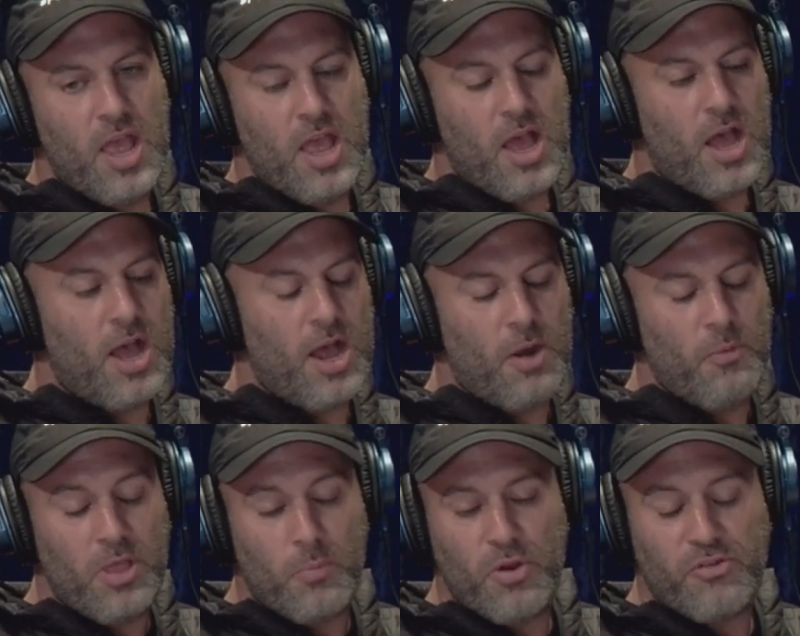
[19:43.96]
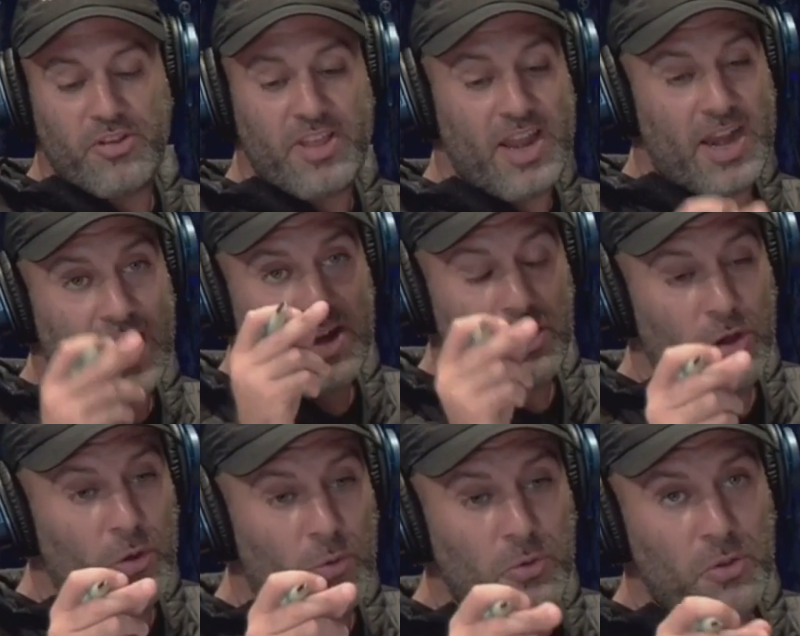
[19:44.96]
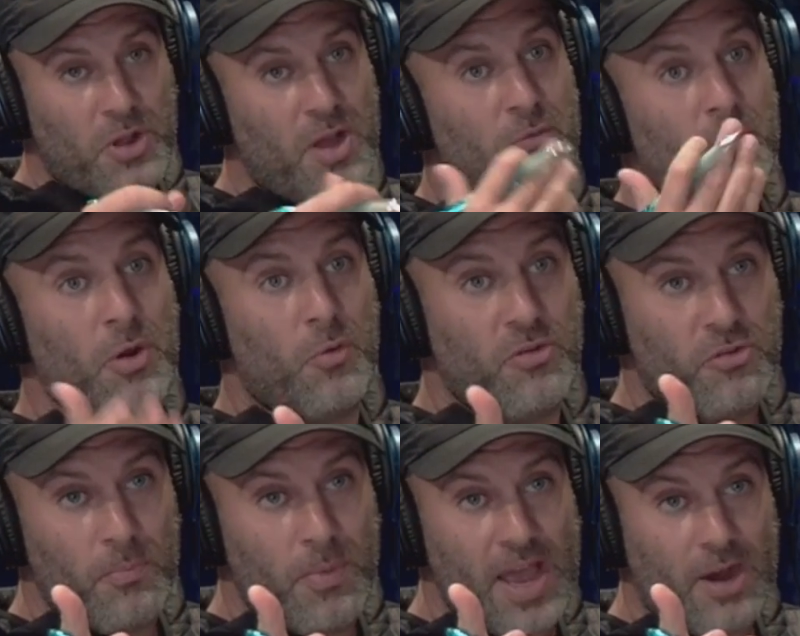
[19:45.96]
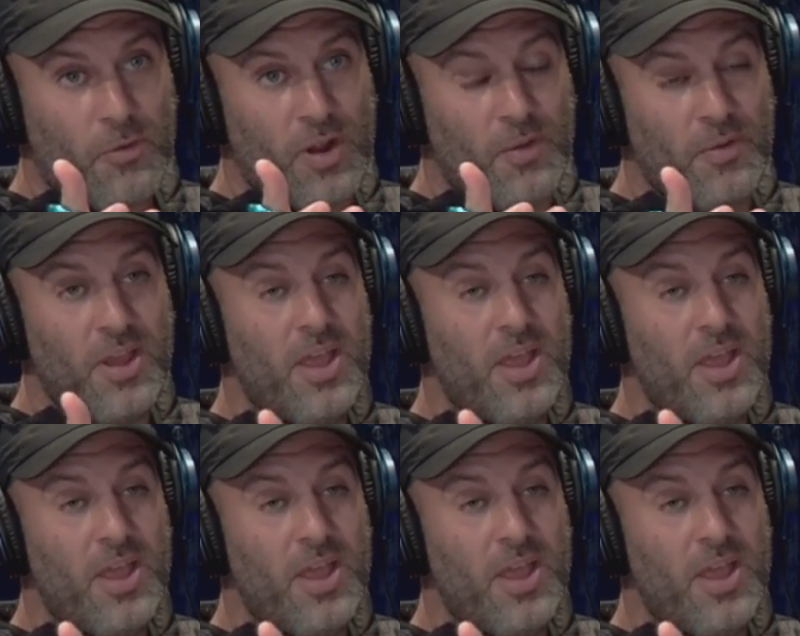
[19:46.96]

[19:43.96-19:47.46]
I really appreciate that. And I know you come from a Christian background,